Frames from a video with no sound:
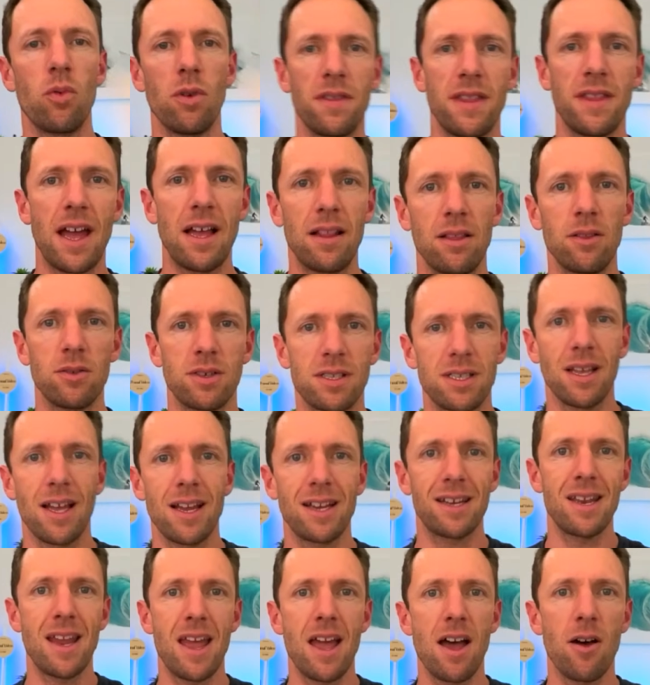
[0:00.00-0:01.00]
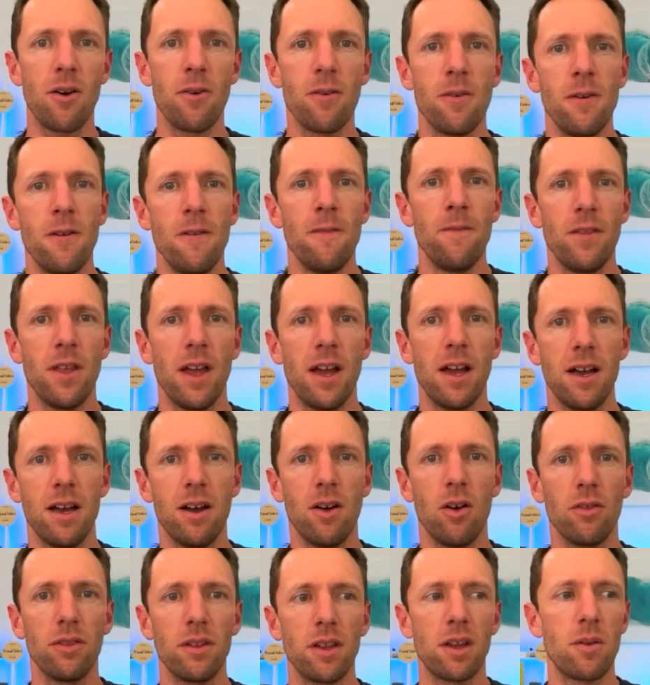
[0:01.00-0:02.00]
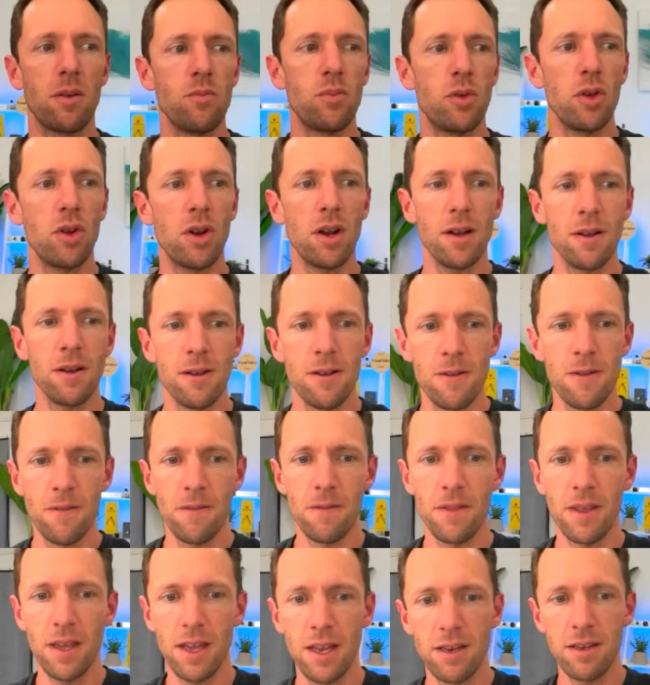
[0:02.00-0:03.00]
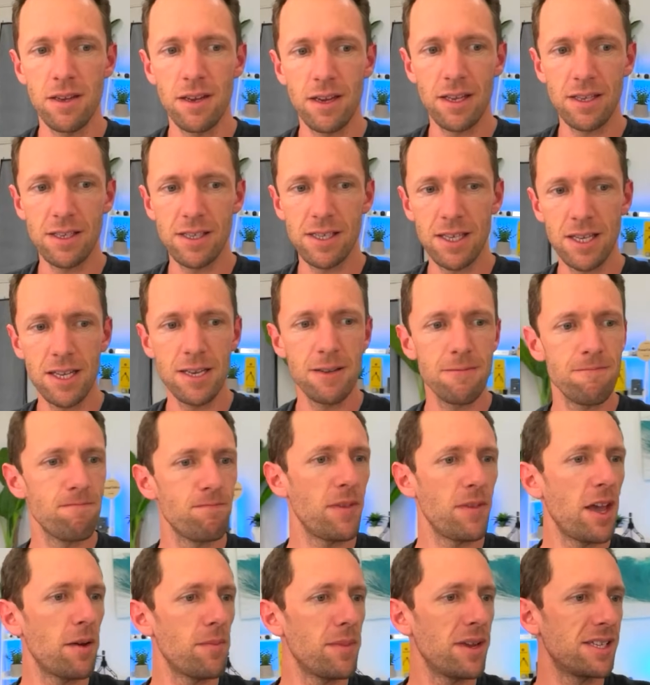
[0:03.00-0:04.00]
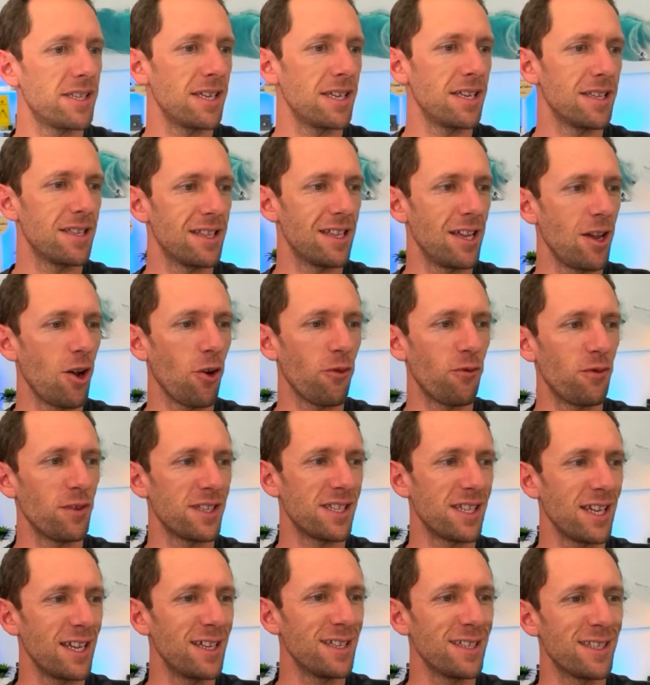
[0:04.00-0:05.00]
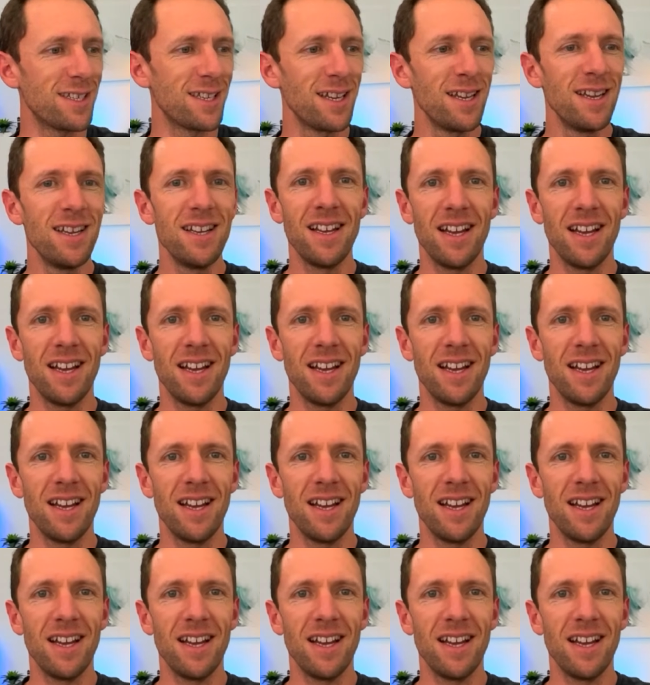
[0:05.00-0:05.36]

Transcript: what that looks like now on the computer, then you can see how messy the office is,